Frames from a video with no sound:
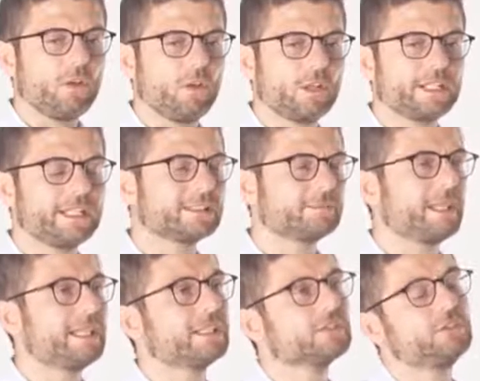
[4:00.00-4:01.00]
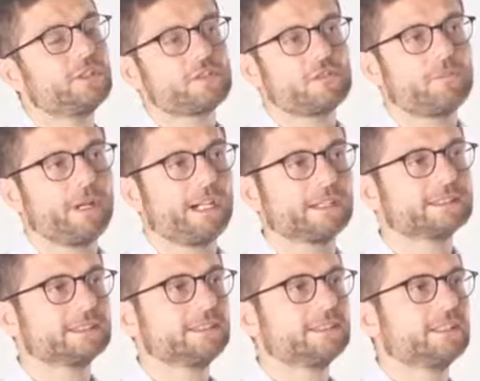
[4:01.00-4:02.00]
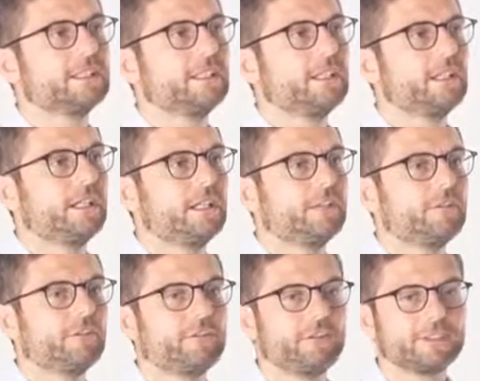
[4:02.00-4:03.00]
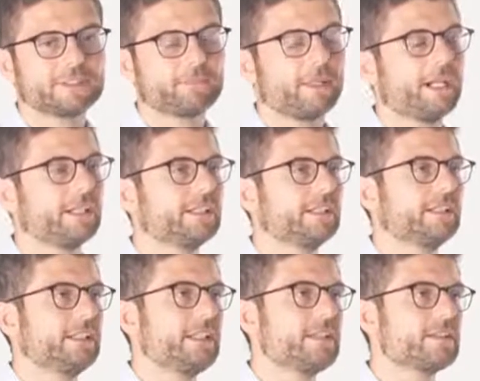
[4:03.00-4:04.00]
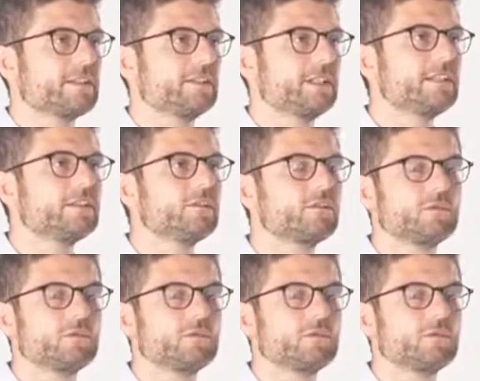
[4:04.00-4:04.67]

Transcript: organize my lesson in two parts. The first part is related